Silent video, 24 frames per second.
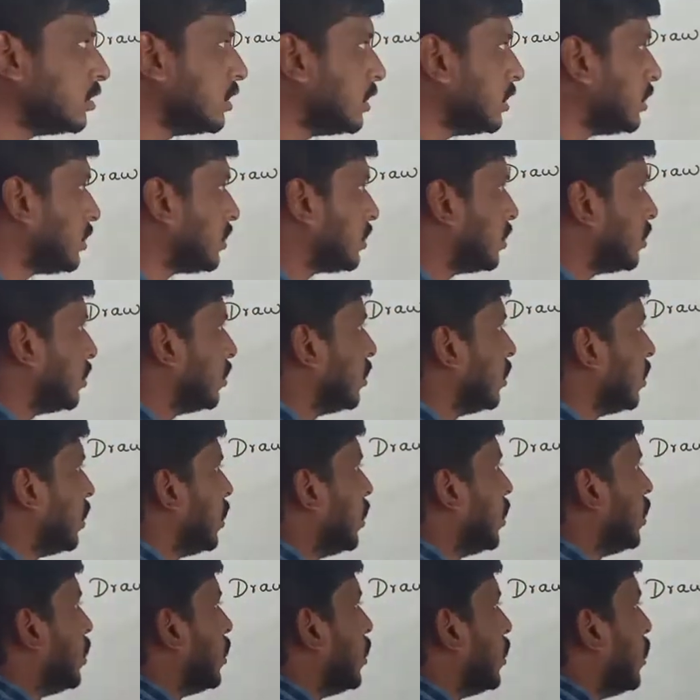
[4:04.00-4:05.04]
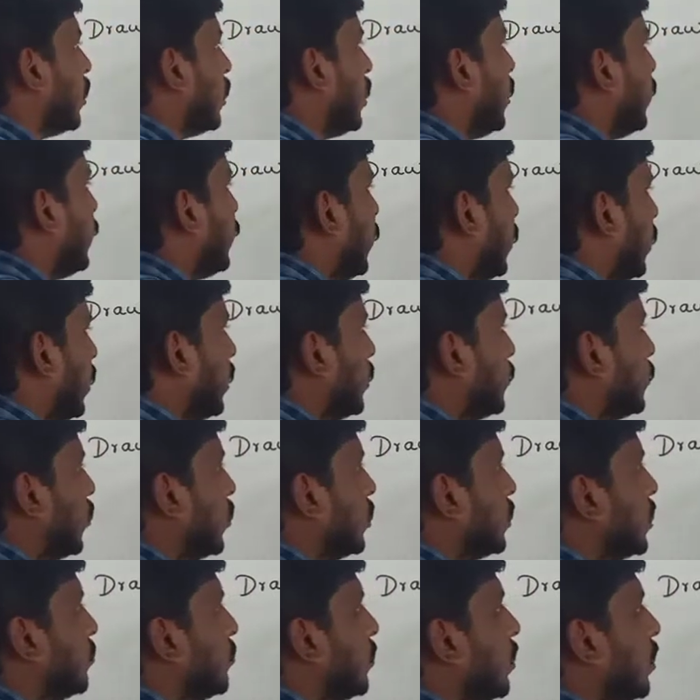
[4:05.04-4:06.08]
Just if it is
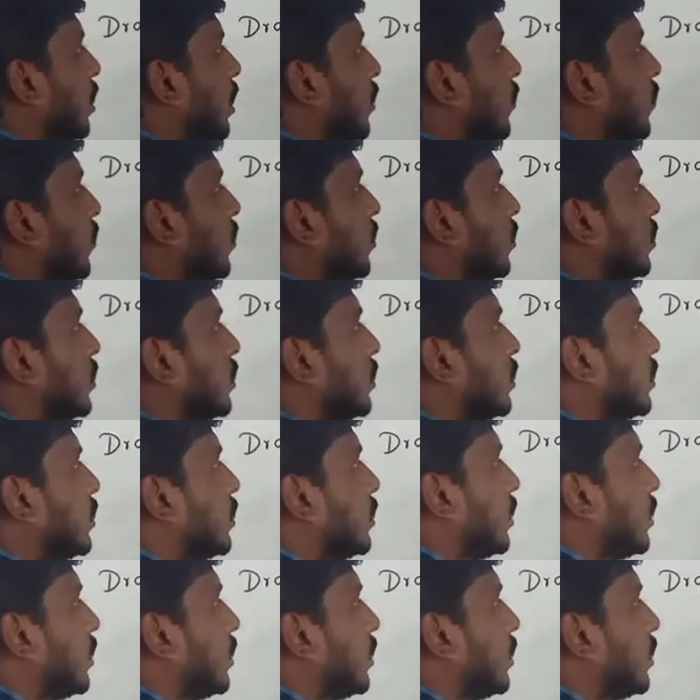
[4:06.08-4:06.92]
possible, I will